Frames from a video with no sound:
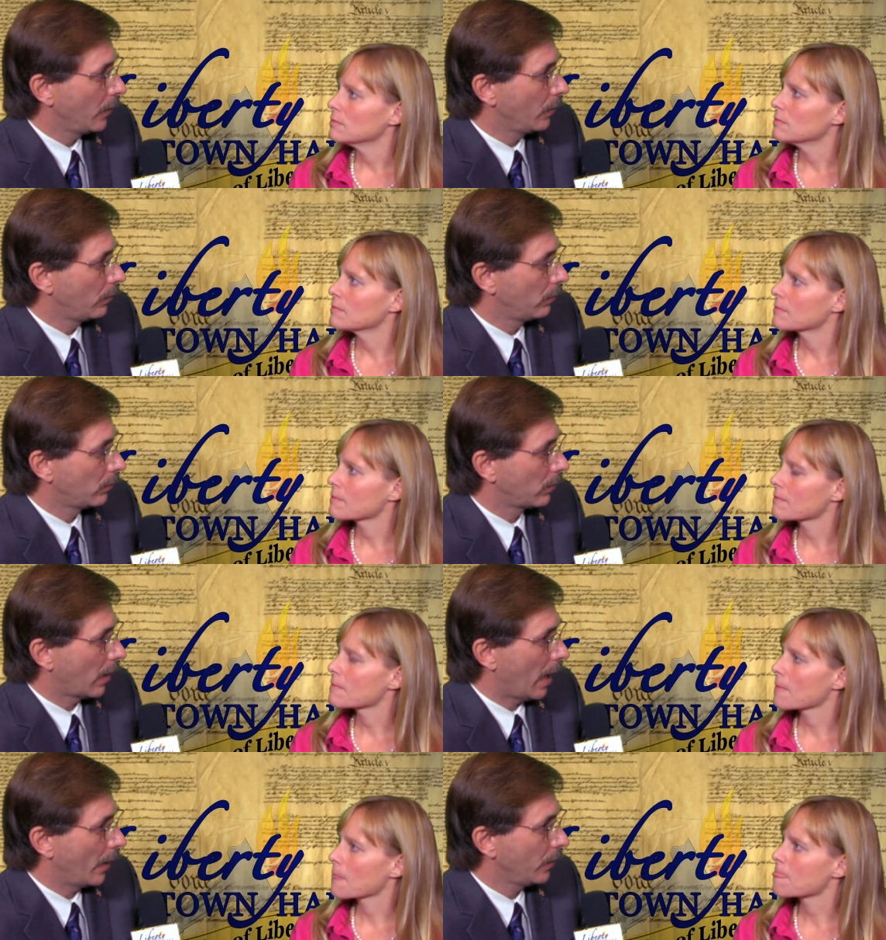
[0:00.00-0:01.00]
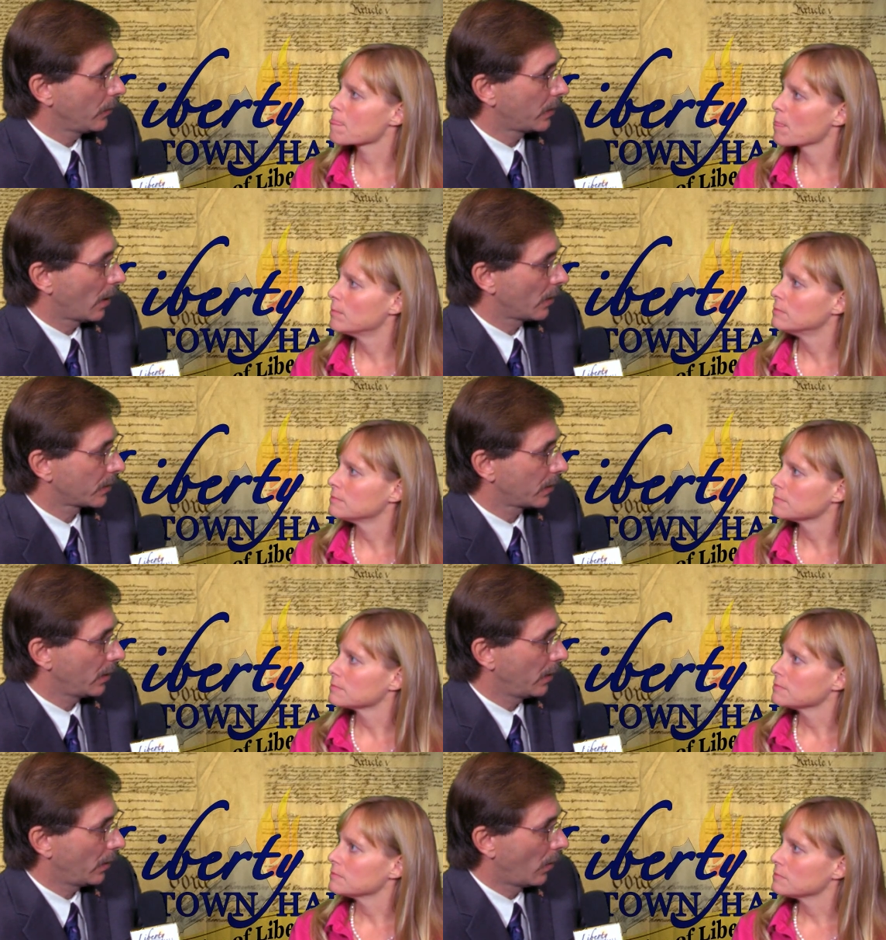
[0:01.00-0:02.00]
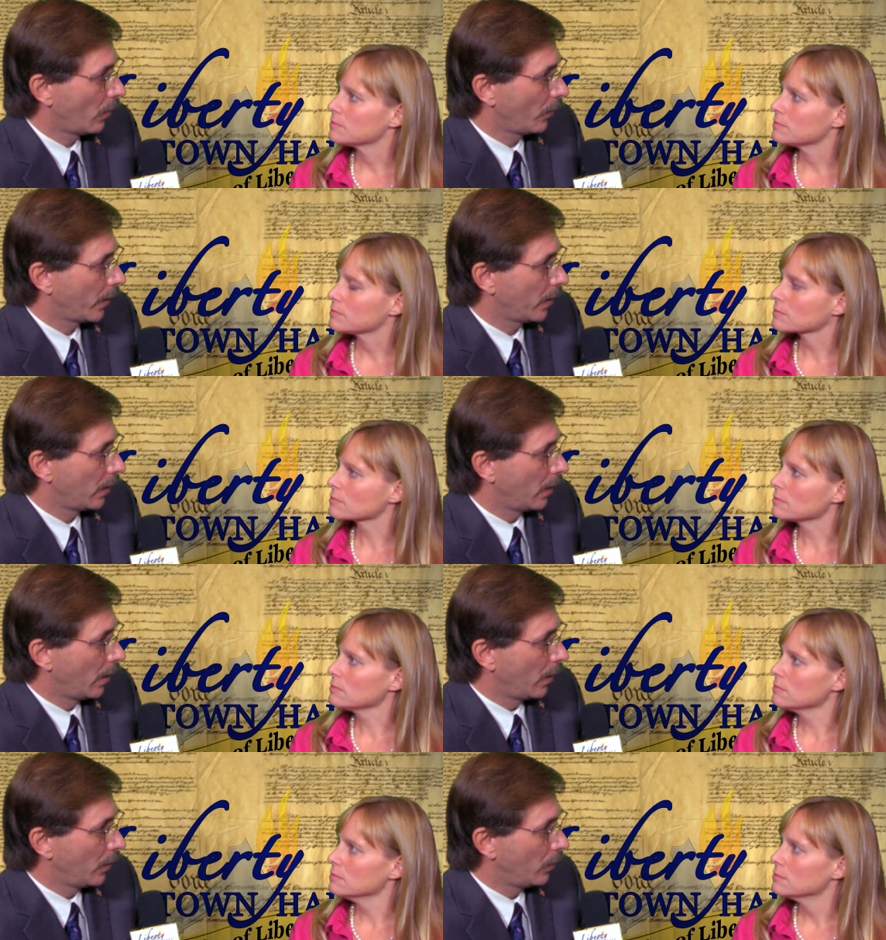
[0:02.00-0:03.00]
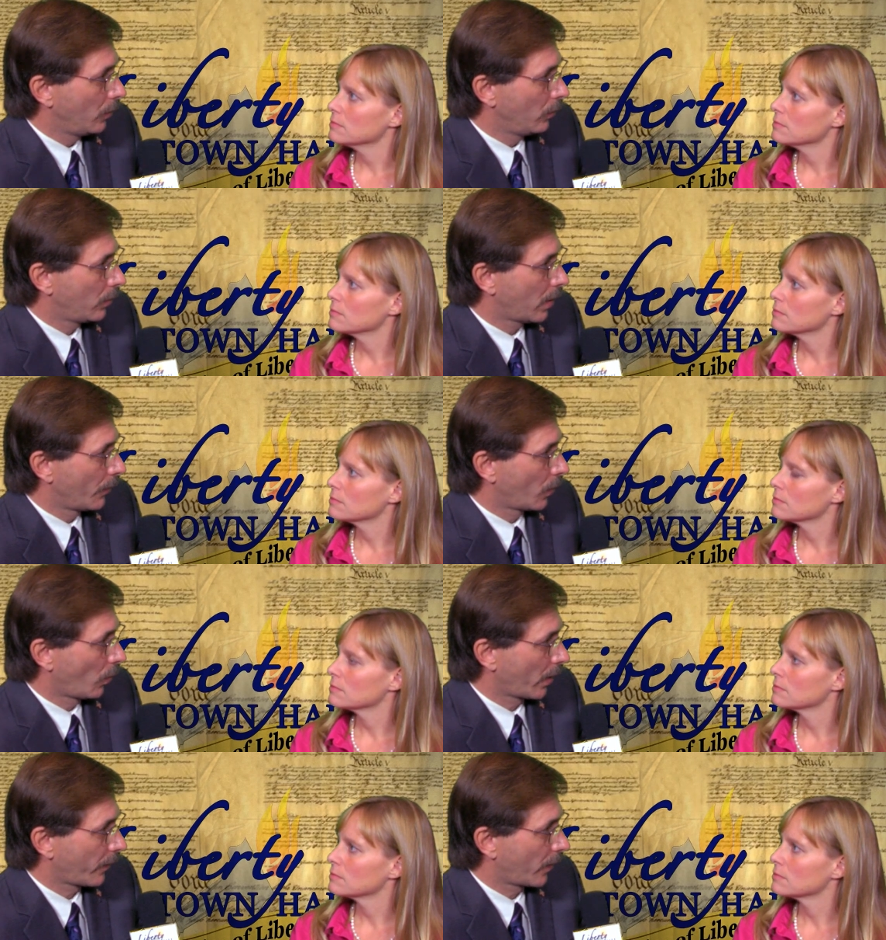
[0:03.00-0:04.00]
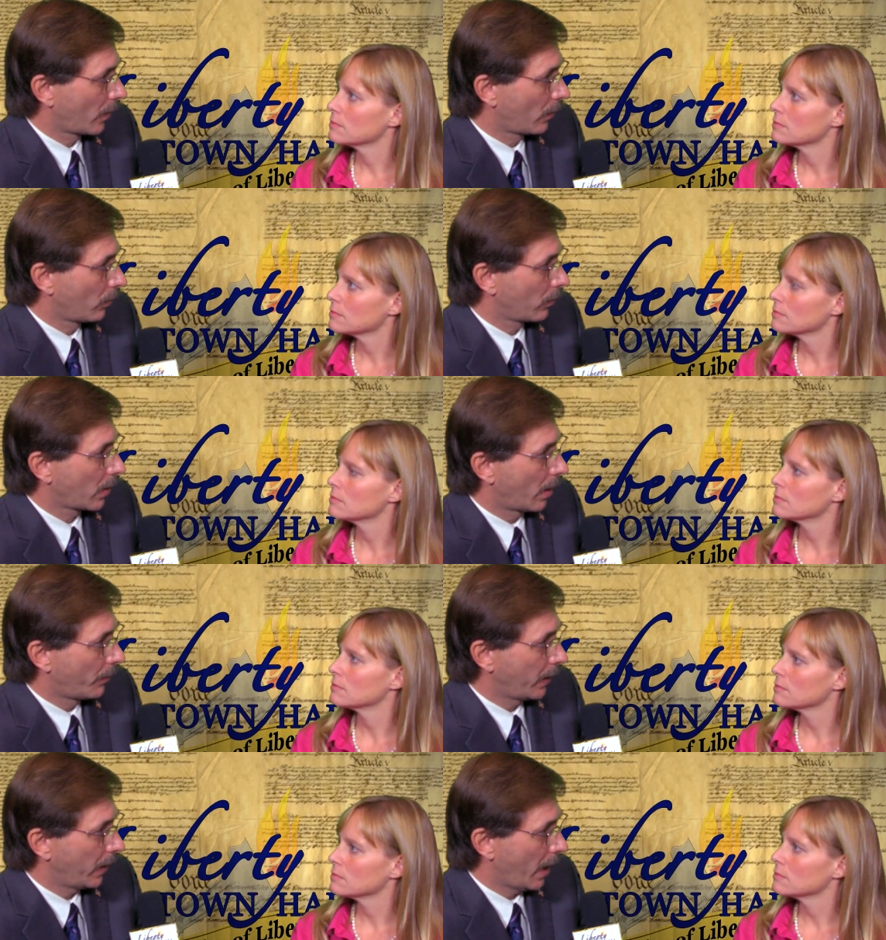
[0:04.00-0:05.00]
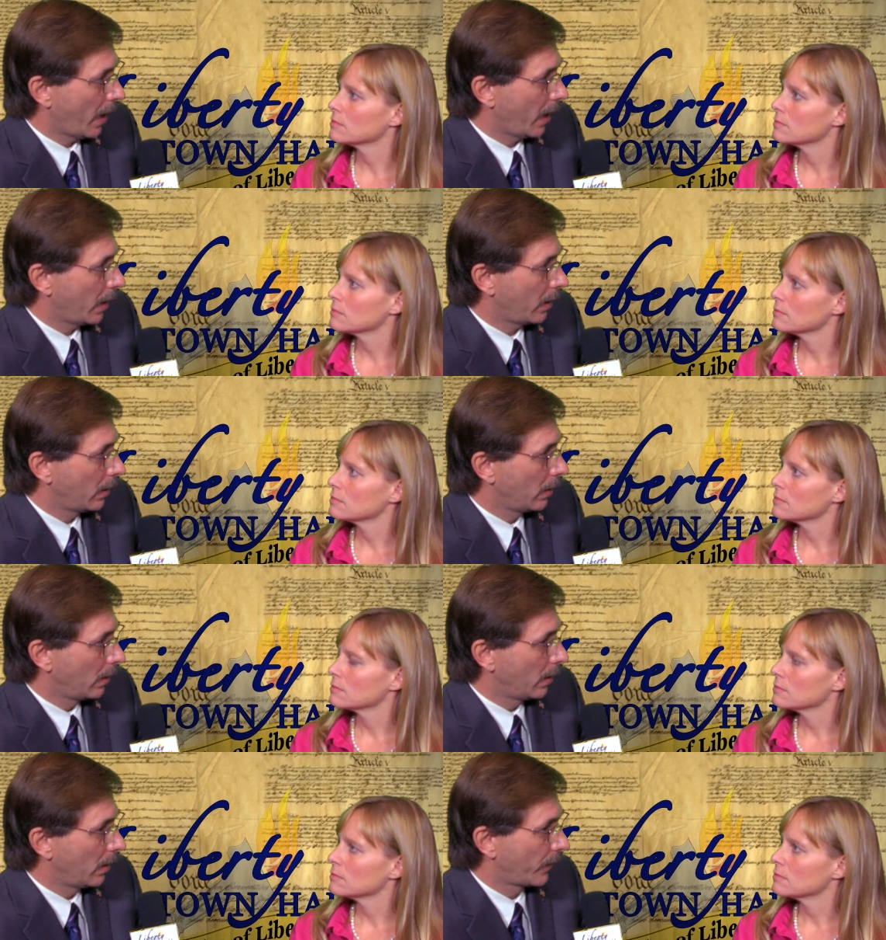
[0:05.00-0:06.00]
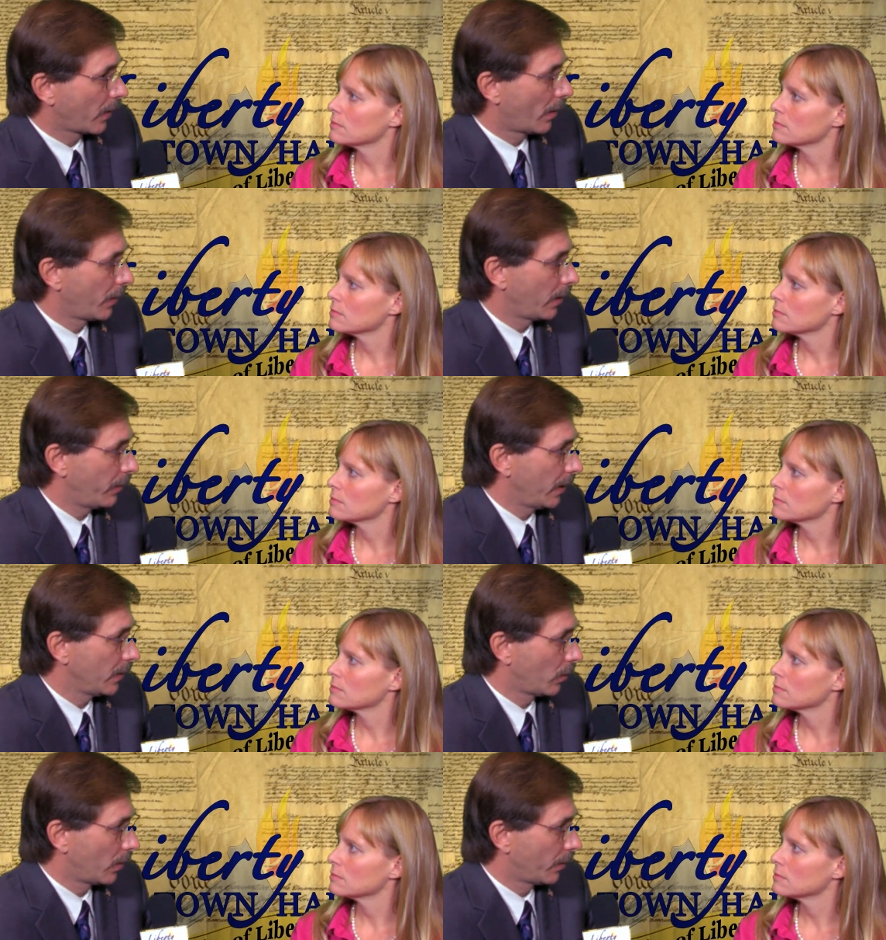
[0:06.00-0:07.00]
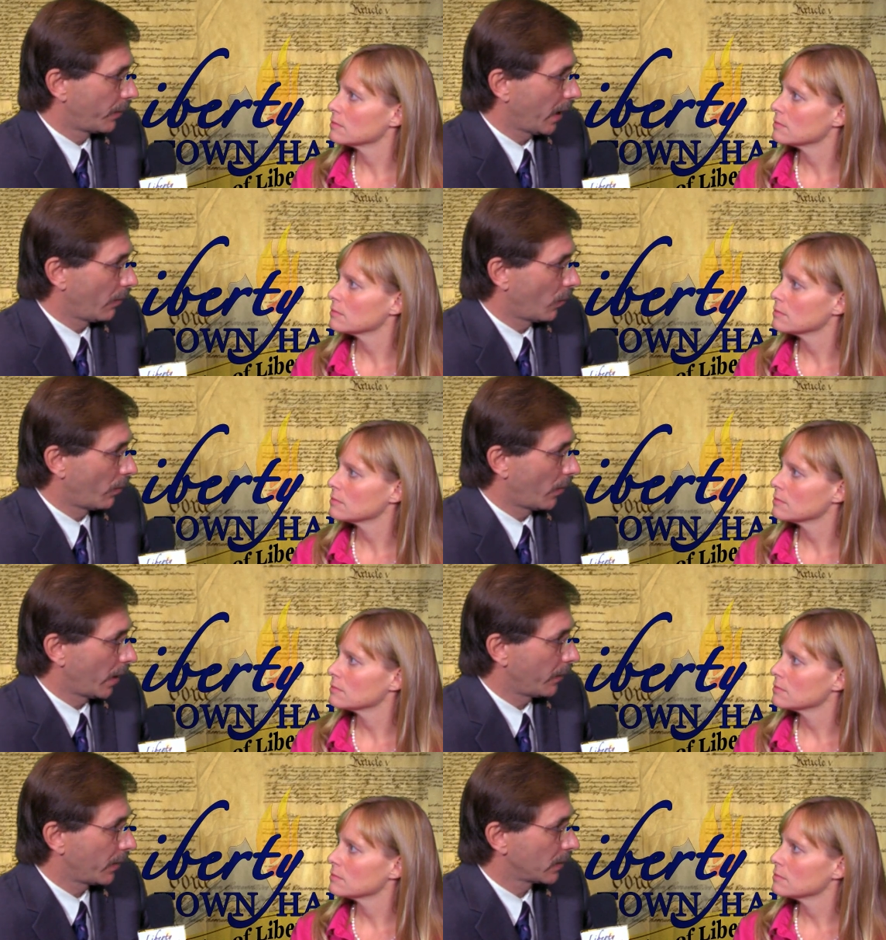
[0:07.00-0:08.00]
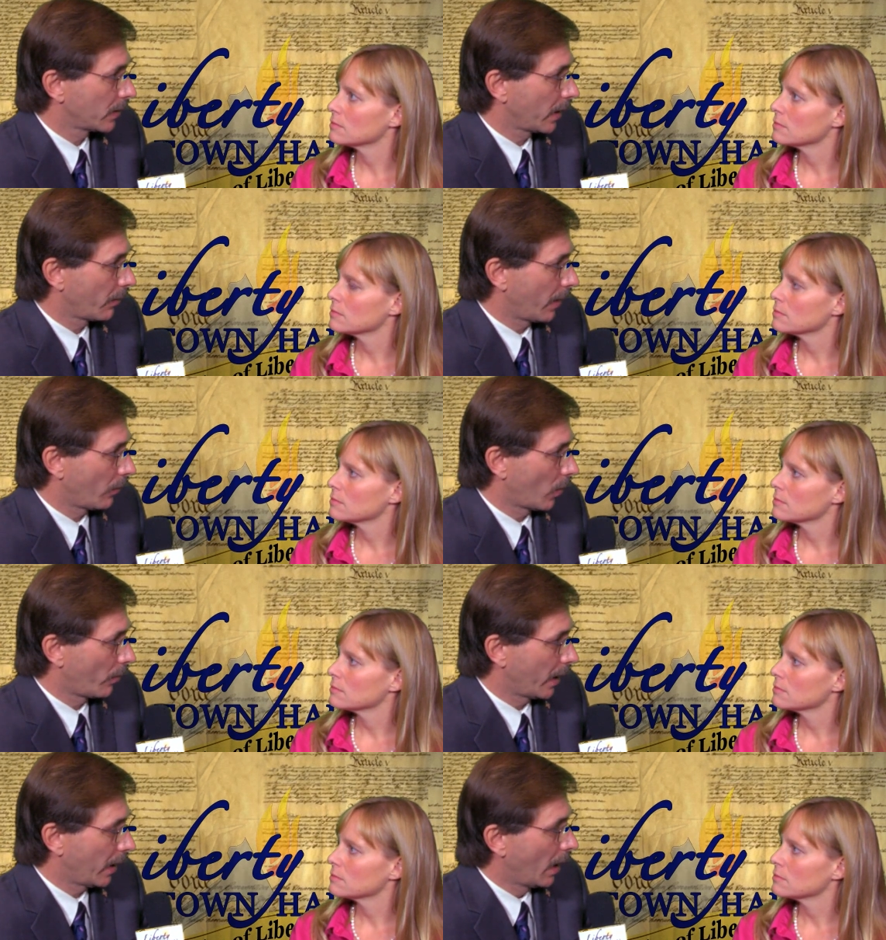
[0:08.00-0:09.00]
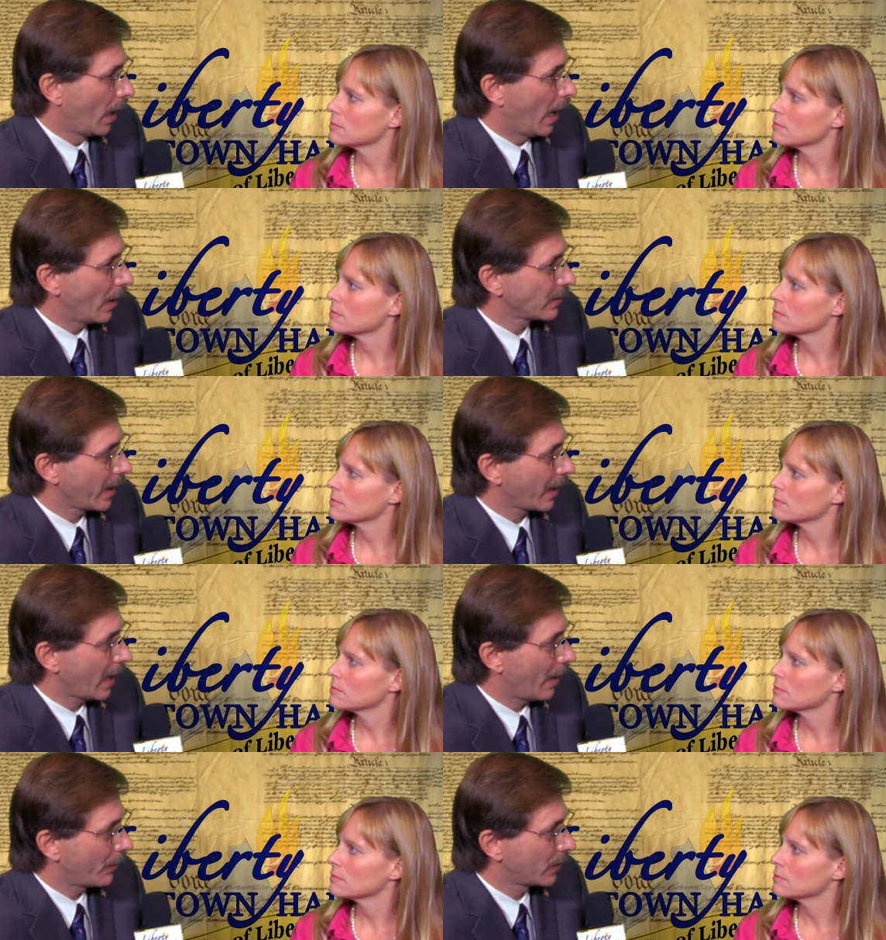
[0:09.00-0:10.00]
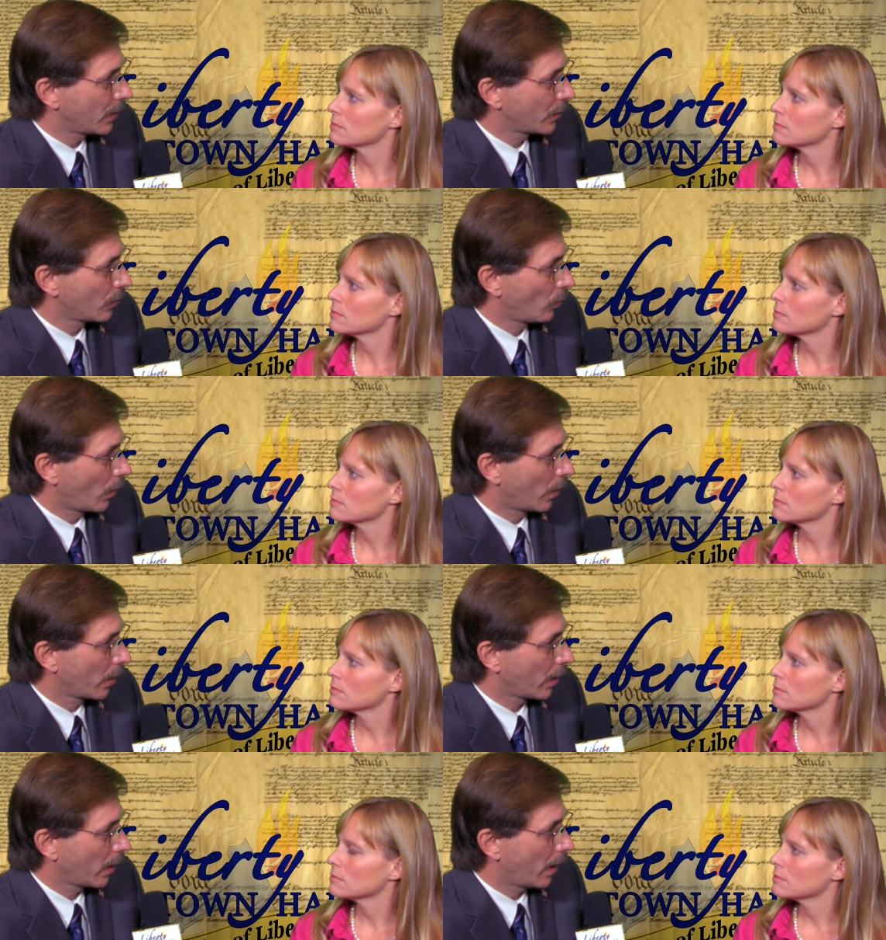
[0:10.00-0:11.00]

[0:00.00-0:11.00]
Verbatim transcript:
Speaker 1: you how do you tell a CEO that you come to work for company A if company B is willing to pay them more money because they can make more money. How does that competition work?